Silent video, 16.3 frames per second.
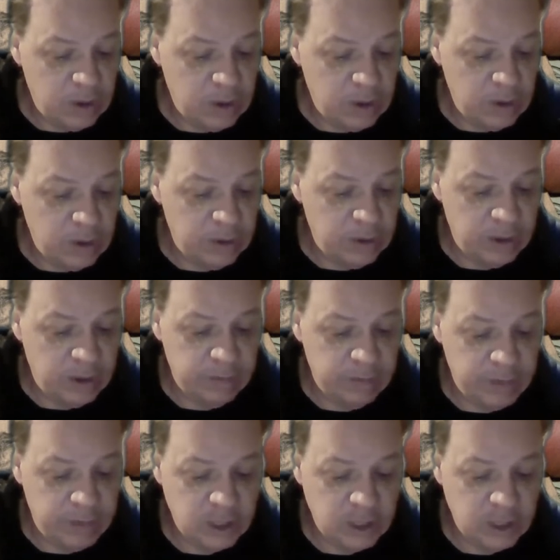the
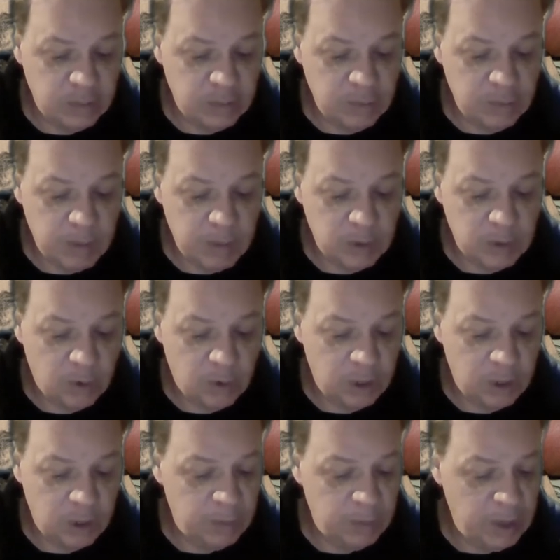eviction
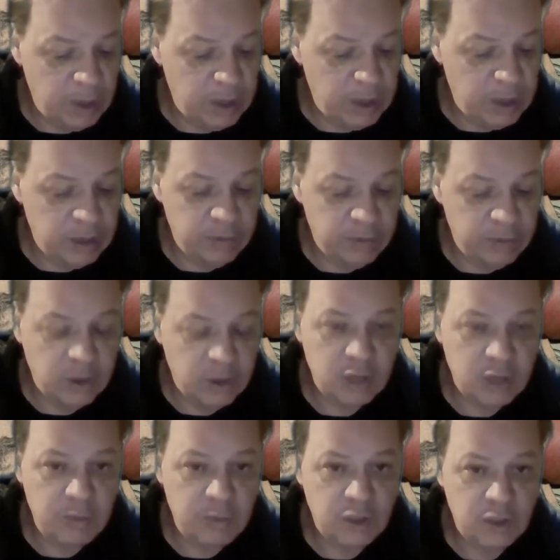moratorium and if it
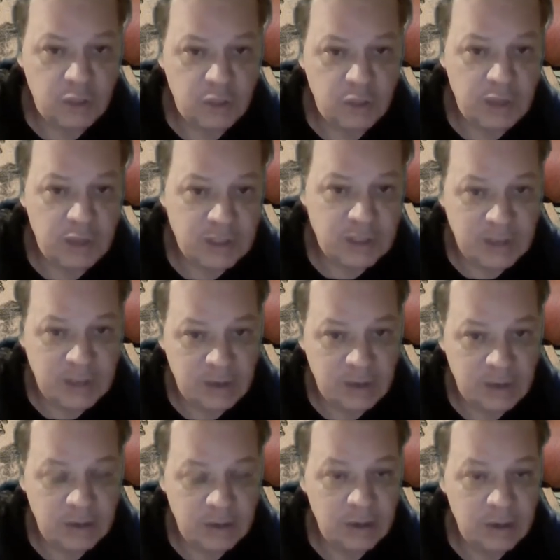should be
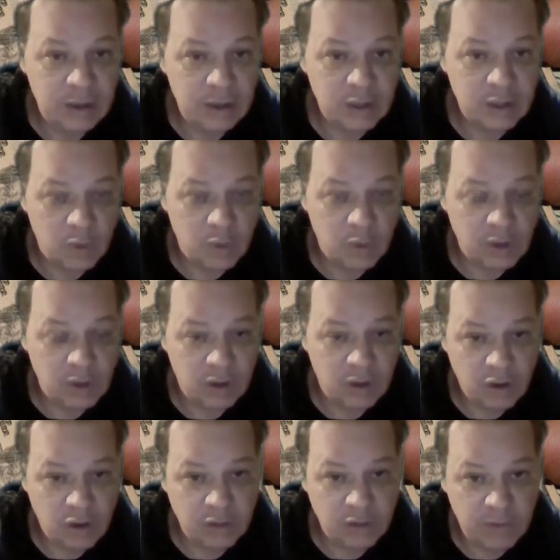extended, as well as they're
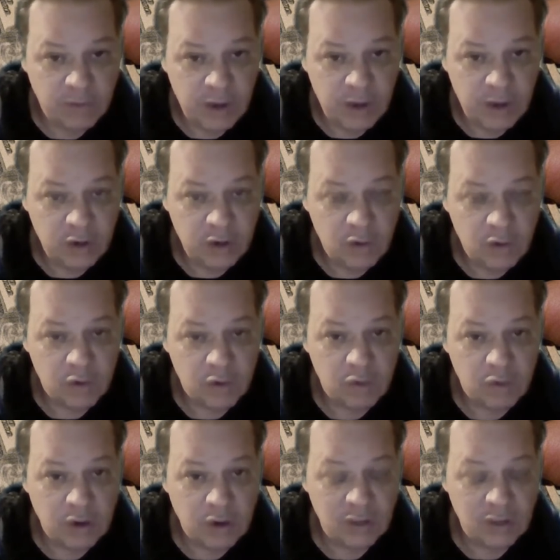also fighting over
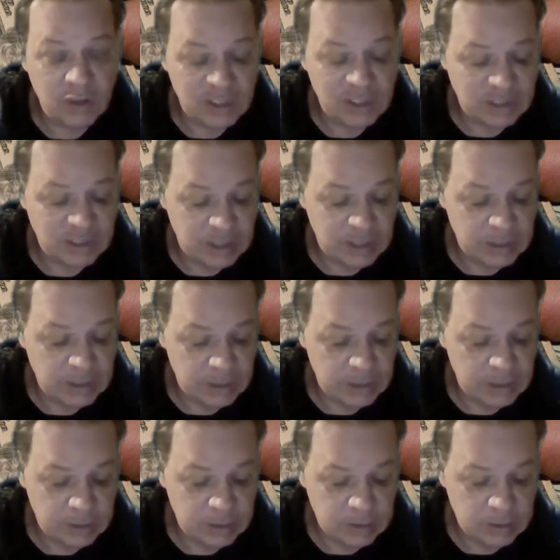rental
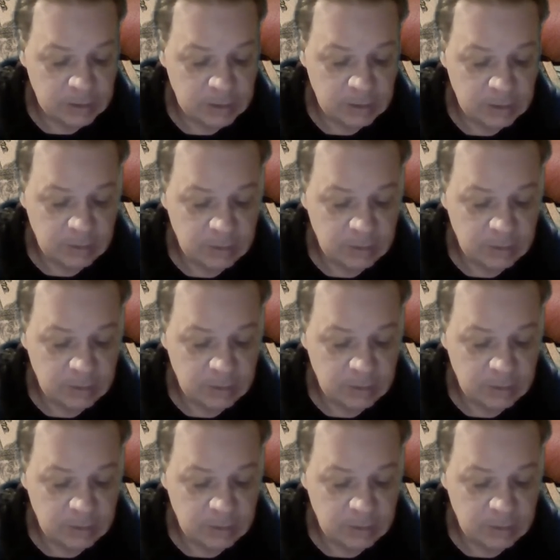assistance.